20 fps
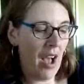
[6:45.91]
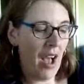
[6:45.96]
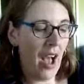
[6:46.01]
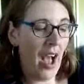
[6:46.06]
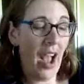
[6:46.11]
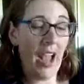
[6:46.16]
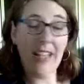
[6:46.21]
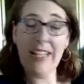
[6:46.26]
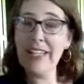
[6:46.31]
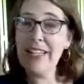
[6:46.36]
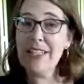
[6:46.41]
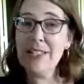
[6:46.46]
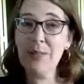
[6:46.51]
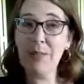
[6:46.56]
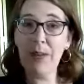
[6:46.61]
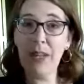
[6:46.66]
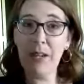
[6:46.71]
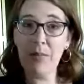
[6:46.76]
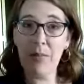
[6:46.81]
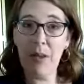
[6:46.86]
I need to
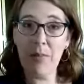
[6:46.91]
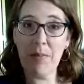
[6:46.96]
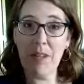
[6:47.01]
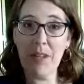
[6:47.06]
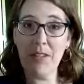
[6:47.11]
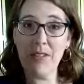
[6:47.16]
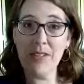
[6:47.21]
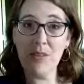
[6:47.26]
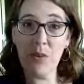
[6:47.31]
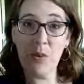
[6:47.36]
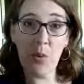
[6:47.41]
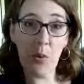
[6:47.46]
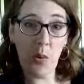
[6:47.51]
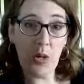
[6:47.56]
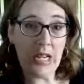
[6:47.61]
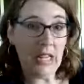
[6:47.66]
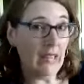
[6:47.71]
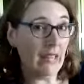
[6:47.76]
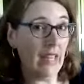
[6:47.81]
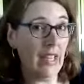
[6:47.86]
plan my meals
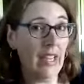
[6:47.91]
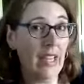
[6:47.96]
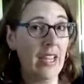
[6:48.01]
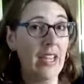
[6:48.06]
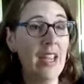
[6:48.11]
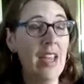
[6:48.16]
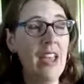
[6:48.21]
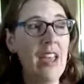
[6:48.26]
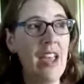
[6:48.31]
accordingly.